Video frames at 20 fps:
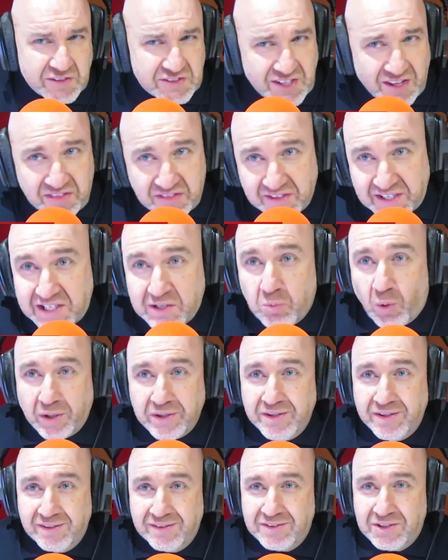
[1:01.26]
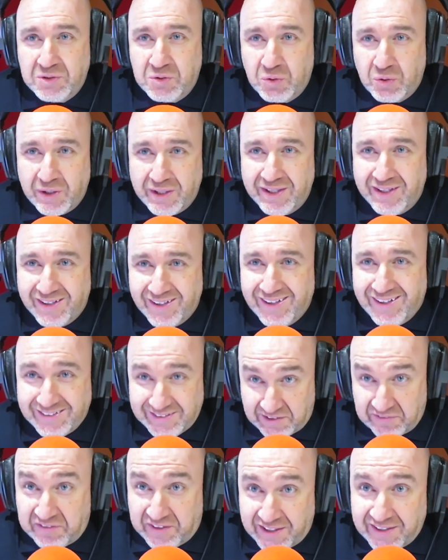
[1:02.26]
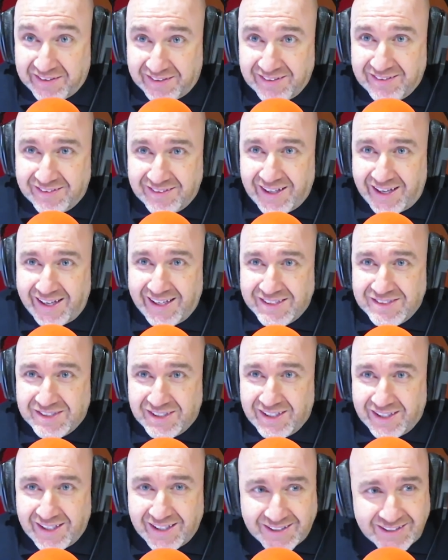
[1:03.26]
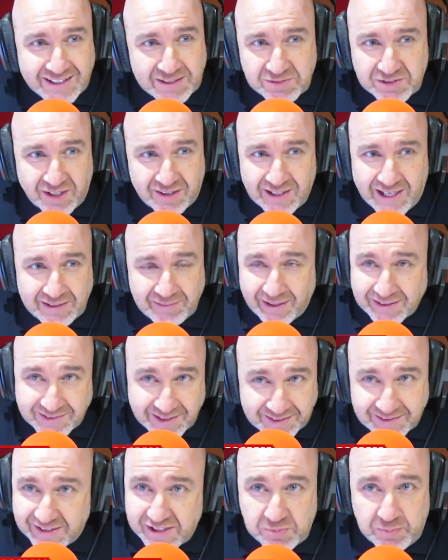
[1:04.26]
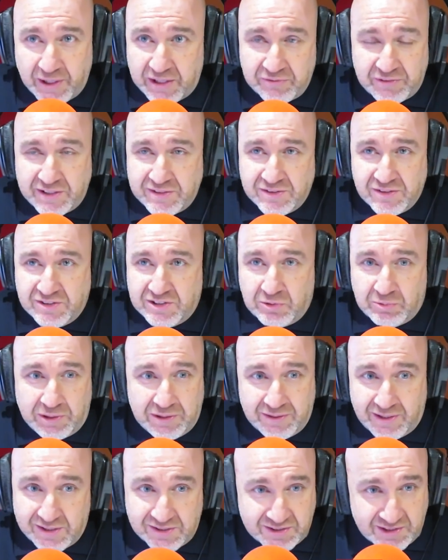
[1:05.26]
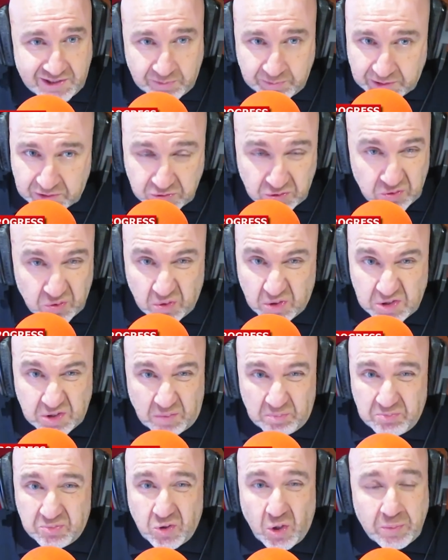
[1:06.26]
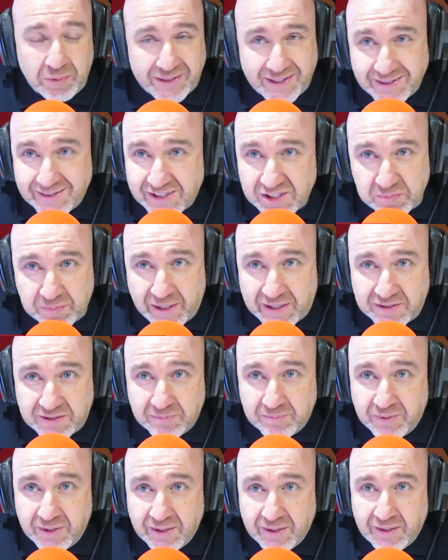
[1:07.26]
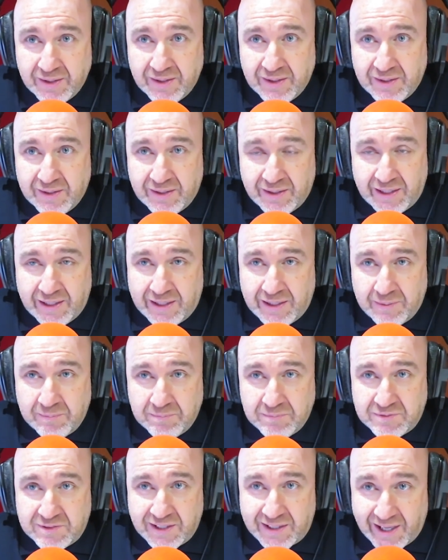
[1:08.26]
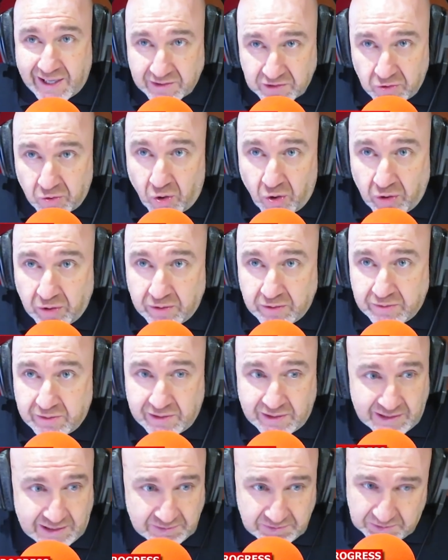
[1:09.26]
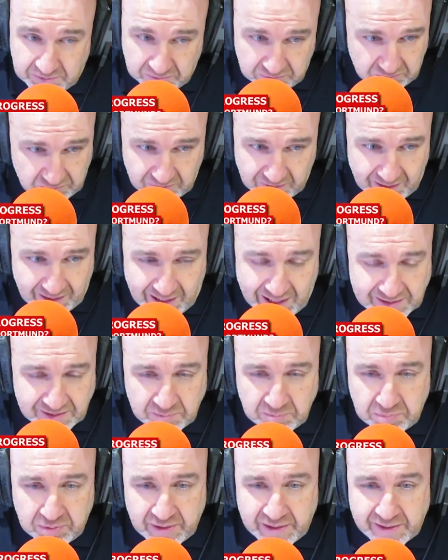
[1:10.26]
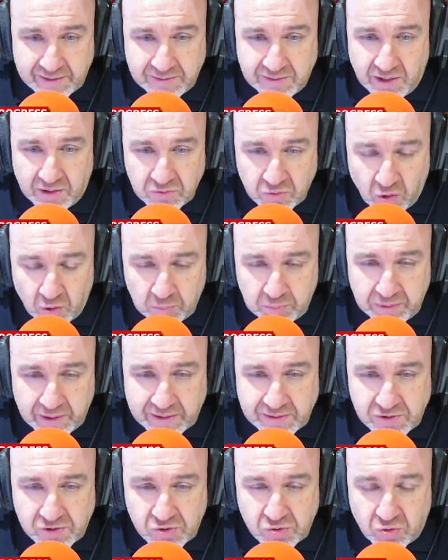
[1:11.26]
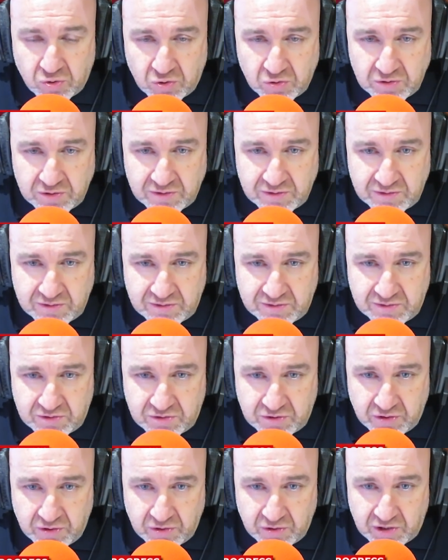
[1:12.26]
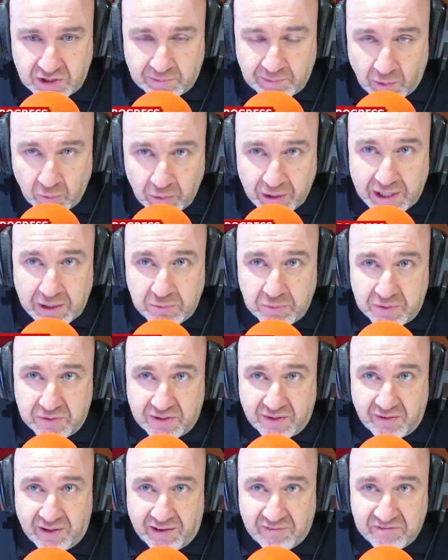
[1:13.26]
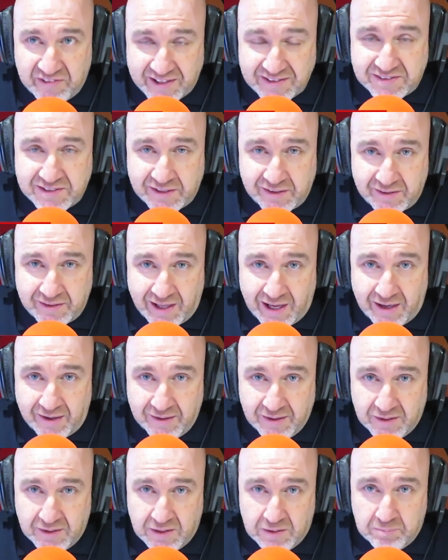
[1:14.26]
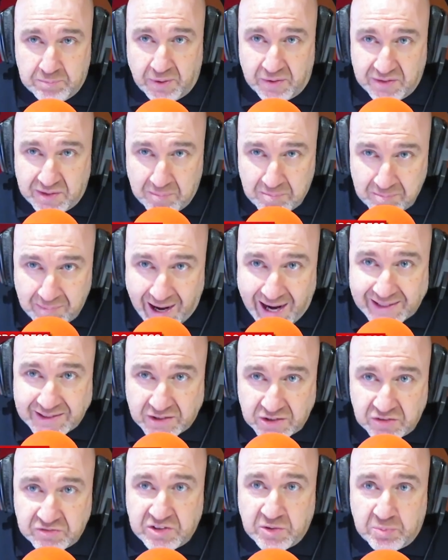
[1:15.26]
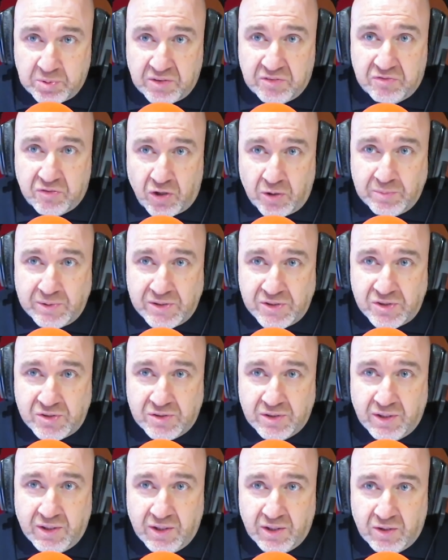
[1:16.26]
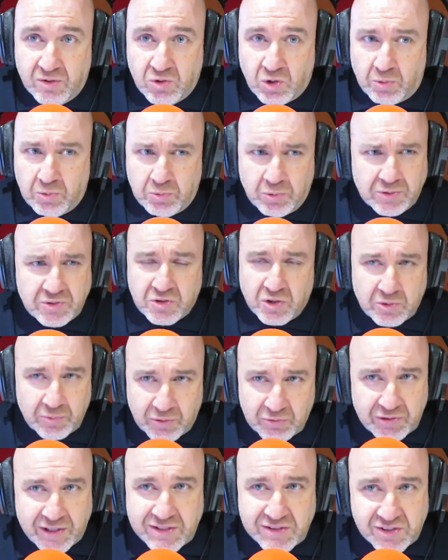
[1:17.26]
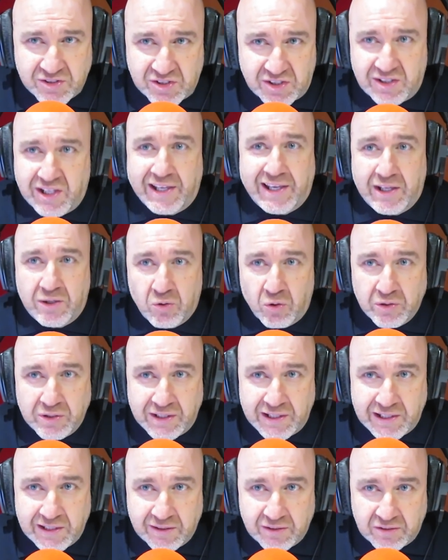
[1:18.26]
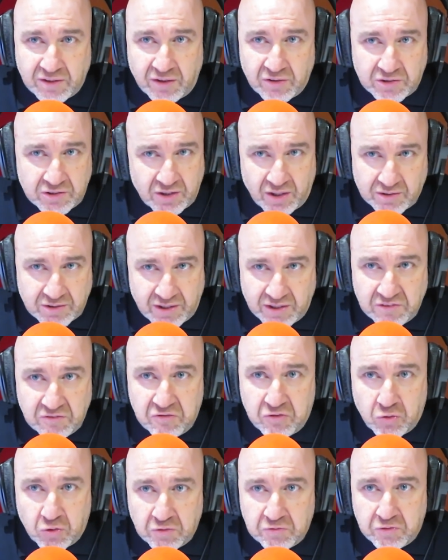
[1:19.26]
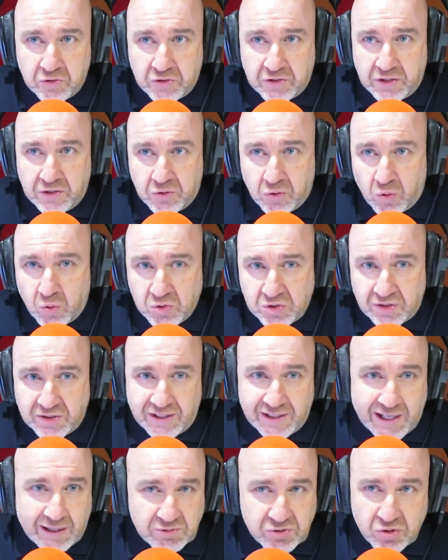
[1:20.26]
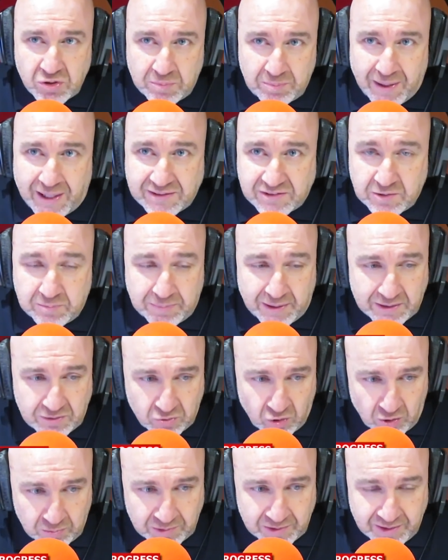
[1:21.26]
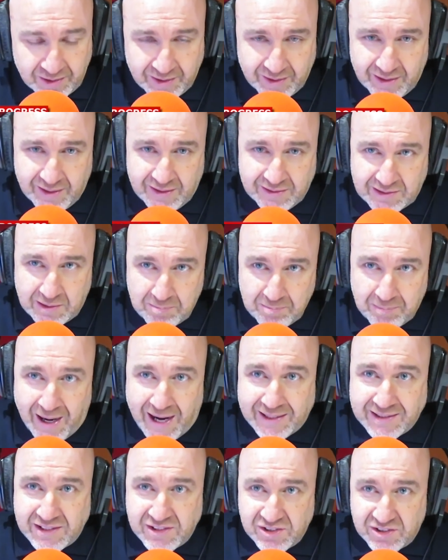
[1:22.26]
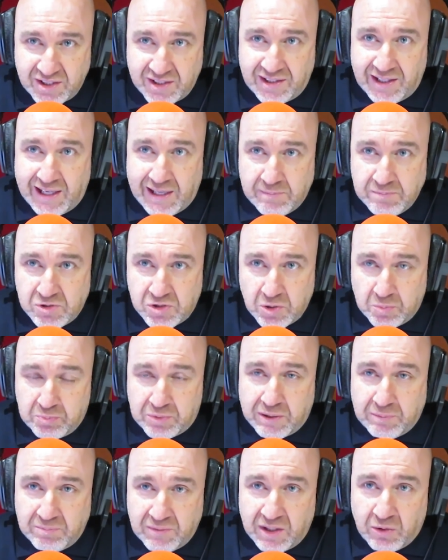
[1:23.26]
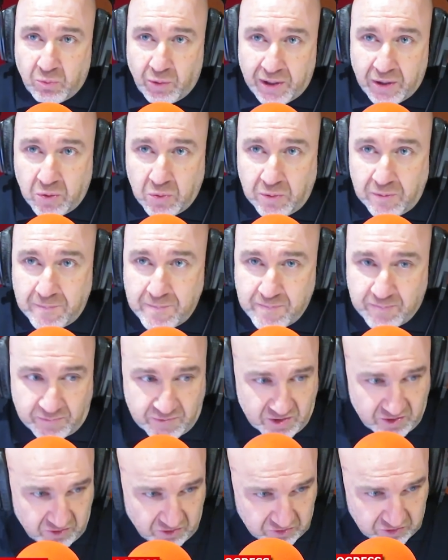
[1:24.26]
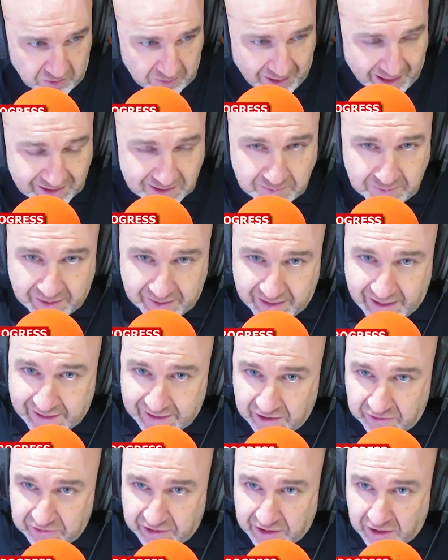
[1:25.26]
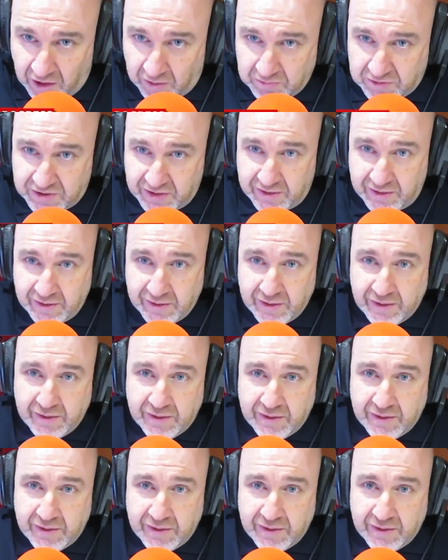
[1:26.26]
if it's a 3-1, you know, defeat, that is, it keeps it alive. I didn't expect Rangers to win last night, I'll be totally honest. I probably didn't expect them to get a draw, even Haaland playing or not playing. So to come away with a victory like that, but the manner of the performance, well, we won't talk about Rangers clinging on here or getting four fluky goals or getting absolutely battered by Dortmund. They managed the game supremely well, from Alan McGregor right up to